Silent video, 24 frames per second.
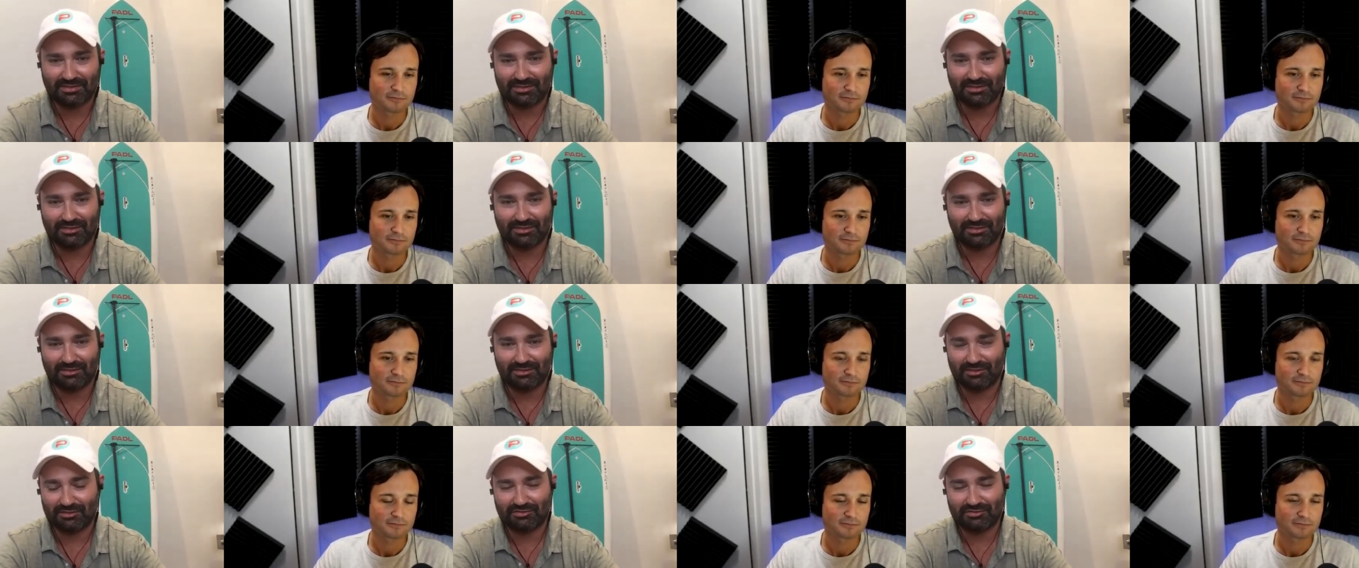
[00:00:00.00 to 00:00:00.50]

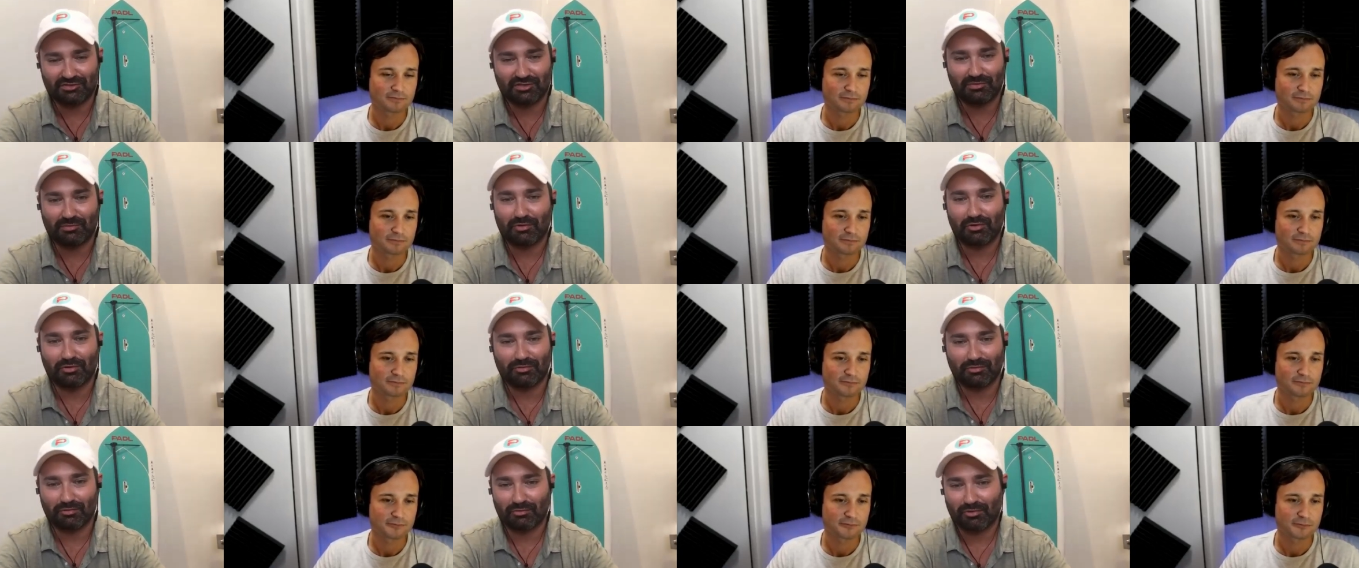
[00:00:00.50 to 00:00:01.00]
Speaker 1: There, there's no
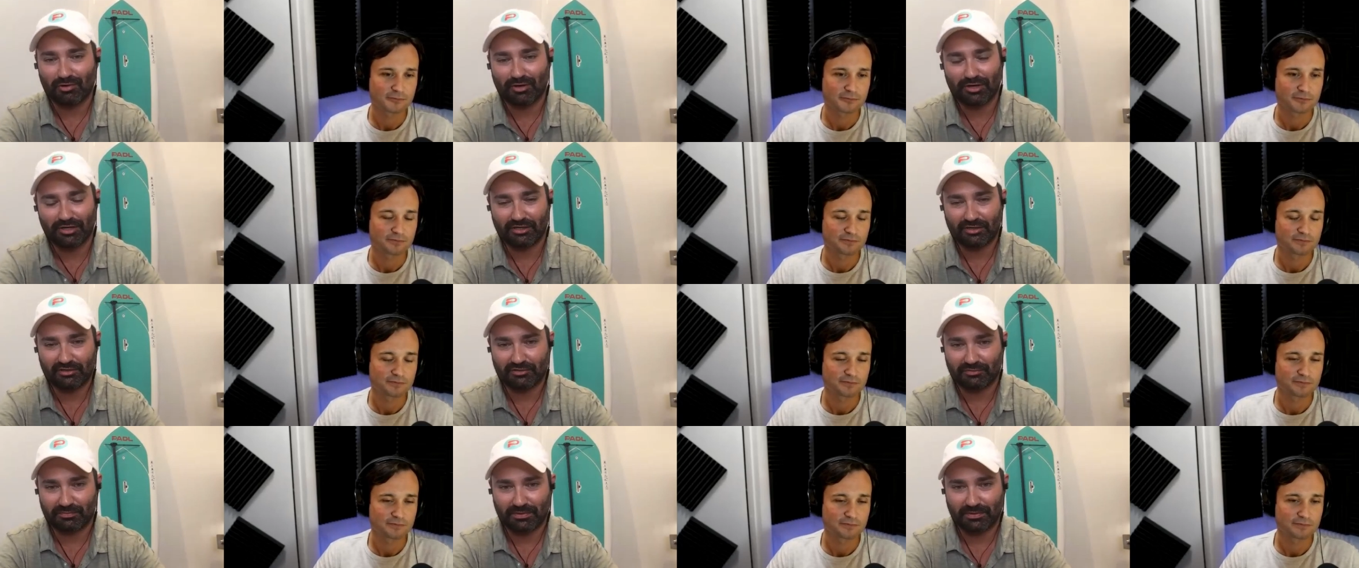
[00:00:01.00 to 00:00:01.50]
more
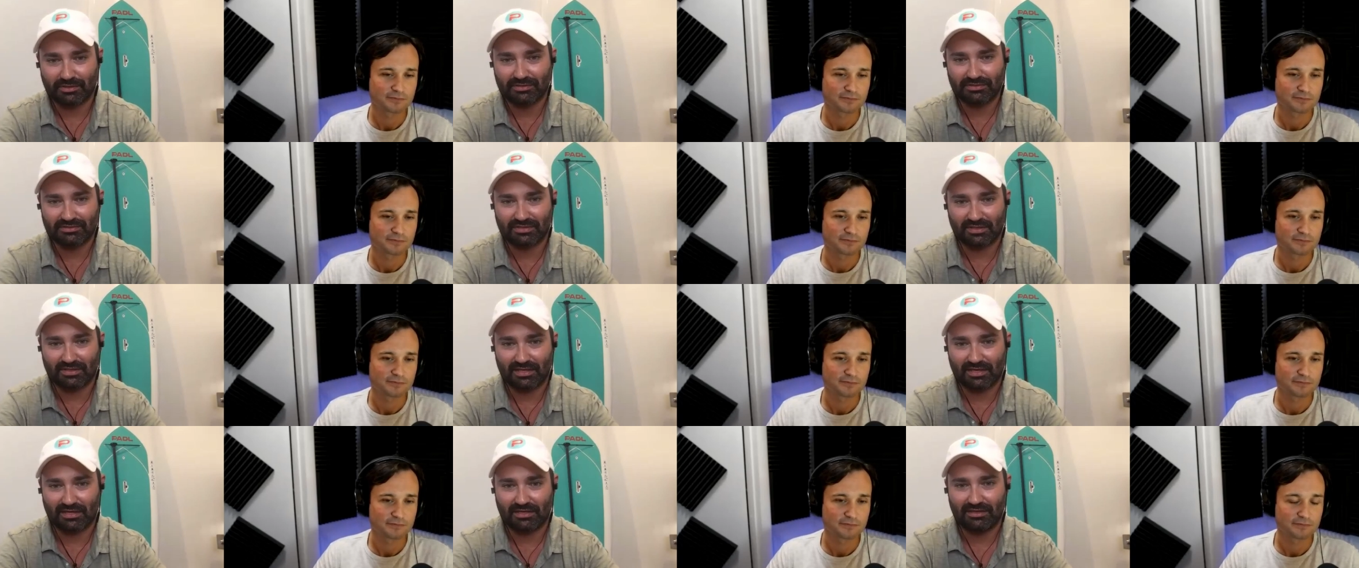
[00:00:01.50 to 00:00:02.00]
rewarding
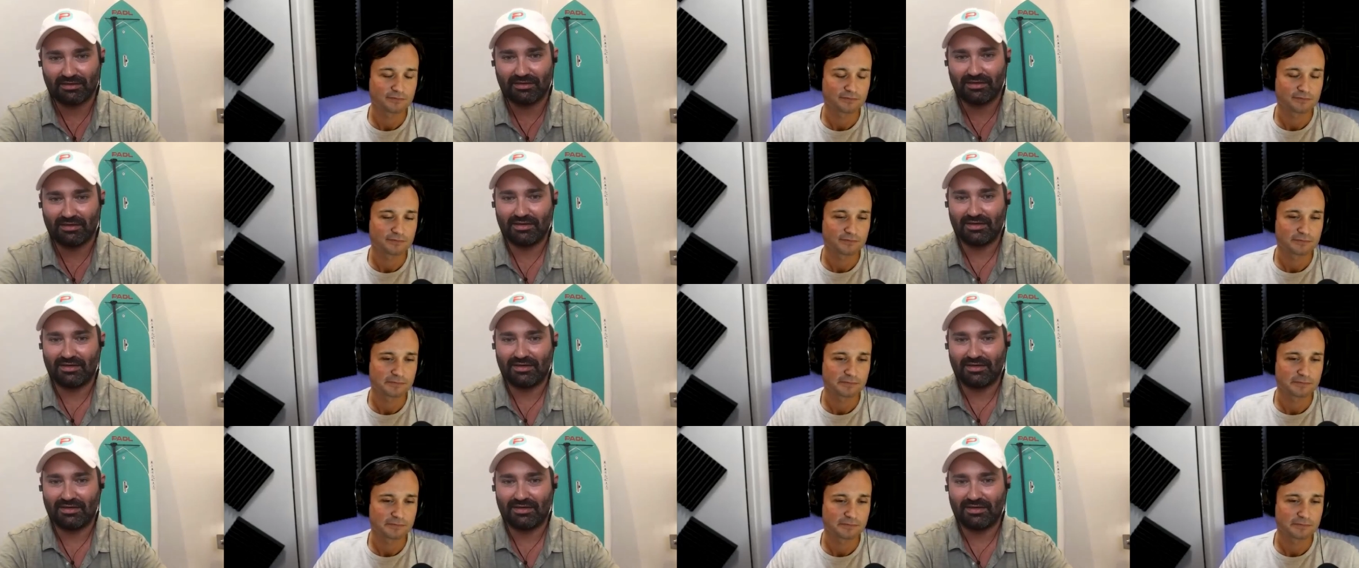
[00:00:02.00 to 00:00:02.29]
experience than that.